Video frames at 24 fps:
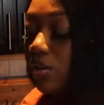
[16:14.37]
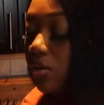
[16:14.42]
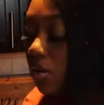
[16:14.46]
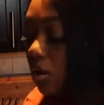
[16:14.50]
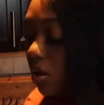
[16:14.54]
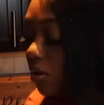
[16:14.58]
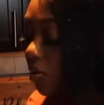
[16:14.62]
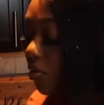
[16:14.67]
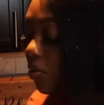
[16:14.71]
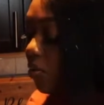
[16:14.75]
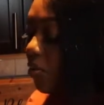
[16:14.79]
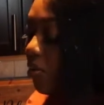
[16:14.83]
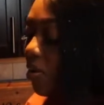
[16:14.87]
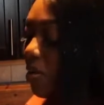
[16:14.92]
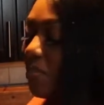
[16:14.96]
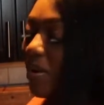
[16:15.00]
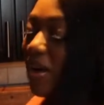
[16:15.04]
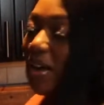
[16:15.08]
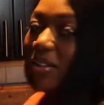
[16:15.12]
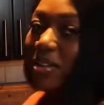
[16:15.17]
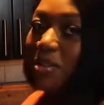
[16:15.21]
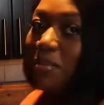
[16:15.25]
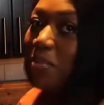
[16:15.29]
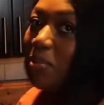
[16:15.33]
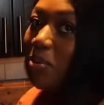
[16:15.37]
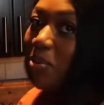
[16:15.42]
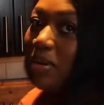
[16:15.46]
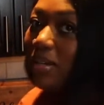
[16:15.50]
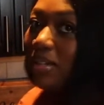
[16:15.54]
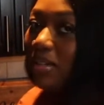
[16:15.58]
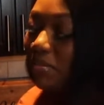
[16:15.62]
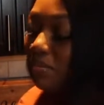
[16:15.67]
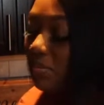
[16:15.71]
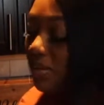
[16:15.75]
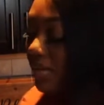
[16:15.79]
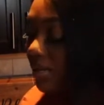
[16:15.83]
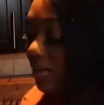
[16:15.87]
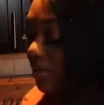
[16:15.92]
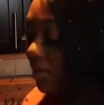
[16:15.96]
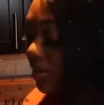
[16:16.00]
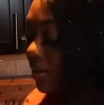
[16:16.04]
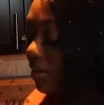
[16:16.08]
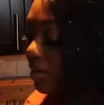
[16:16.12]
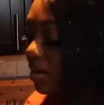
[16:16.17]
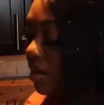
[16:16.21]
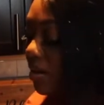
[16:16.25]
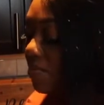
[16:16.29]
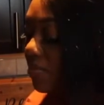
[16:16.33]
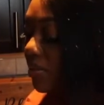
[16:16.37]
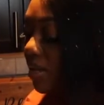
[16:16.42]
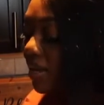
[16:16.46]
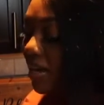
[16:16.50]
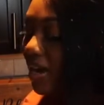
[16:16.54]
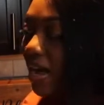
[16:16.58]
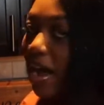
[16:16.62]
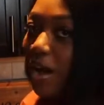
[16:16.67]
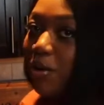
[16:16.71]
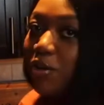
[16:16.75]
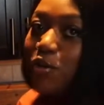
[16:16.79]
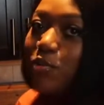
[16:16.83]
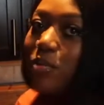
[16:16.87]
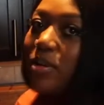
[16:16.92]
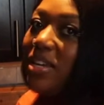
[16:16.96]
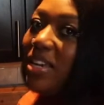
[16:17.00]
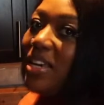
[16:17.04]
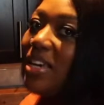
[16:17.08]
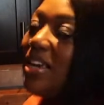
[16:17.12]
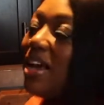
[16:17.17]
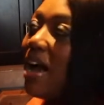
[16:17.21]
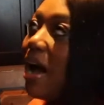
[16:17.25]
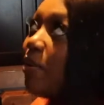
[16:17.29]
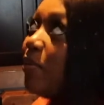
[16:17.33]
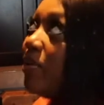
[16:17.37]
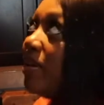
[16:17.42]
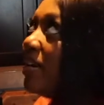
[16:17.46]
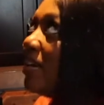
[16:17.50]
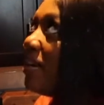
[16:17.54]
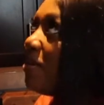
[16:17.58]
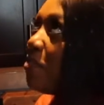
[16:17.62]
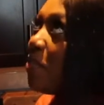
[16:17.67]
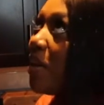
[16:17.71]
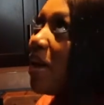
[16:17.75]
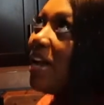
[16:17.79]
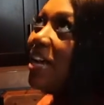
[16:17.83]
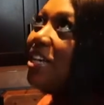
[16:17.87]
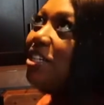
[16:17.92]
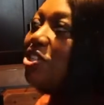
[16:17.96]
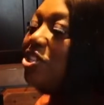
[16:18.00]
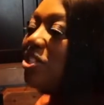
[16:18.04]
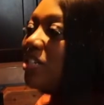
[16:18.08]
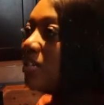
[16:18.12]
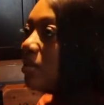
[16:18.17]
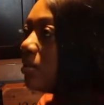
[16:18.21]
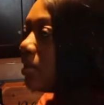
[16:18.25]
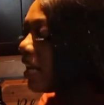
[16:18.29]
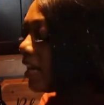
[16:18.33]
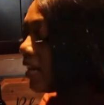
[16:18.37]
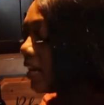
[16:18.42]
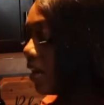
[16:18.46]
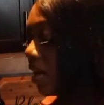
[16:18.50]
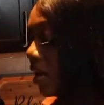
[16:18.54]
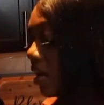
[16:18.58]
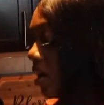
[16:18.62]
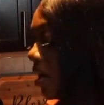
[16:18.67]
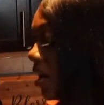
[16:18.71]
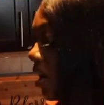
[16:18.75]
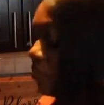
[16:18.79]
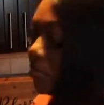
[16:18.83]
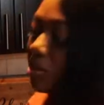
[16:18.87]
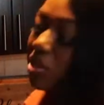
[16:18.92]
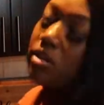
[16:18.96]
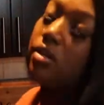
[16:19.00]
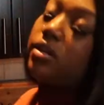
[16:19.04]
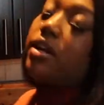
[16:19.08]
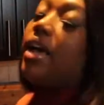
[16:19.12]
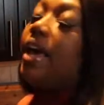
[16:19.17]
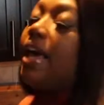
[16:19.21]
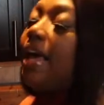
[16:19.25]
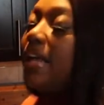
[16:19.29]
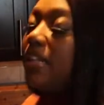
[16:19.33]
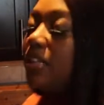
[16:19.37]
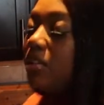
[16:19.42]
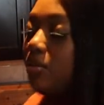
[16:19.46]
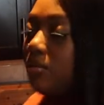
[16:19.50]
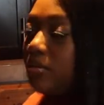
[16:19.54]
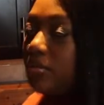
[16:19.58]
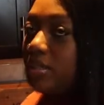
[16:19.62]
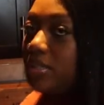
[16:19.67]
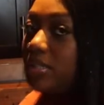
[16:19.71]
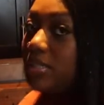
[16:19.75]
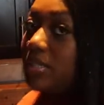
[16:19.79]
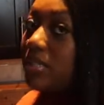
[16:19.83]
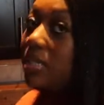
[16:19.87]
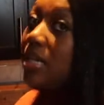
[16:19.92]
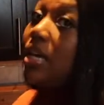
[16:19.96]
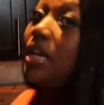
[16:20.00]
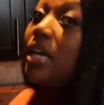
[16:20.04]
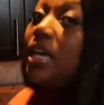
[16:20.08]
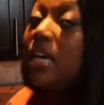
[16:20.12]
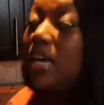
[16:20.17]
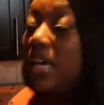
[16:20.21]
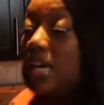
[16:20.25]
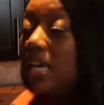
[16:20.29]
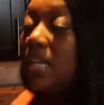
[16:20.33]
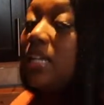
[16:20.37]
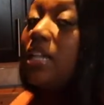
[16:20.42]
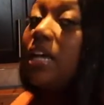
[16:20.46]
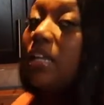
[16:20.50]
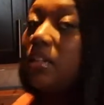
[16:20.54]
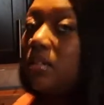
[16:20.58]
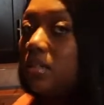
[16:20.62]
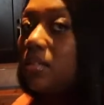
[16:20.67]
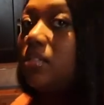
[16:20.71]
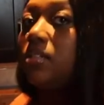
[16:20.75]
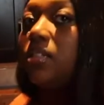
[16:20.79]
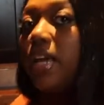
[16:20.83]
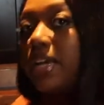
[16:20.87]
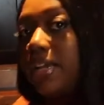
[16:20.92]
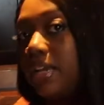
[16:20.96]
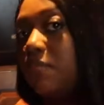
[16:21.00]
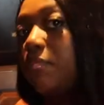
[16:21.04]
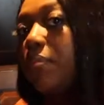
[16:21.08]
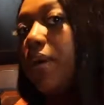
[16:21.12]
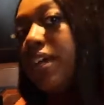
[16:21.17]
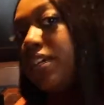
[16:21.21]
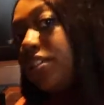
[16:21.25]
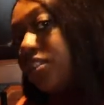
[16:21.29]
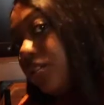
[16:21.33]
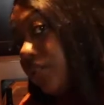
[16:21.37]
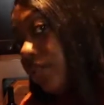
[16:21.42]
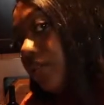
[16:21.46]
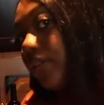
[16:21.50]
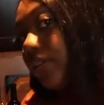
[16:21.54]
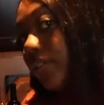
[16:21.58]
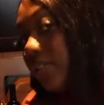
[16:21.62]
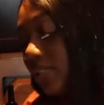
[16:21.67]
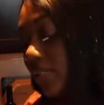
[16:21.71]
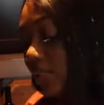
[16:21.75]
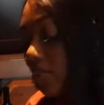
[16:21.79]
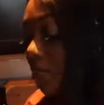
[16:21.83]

know about the boiling method. Like I'm like, I would get impatient, like I'm just gonna add the grits. And they looked like impatient grits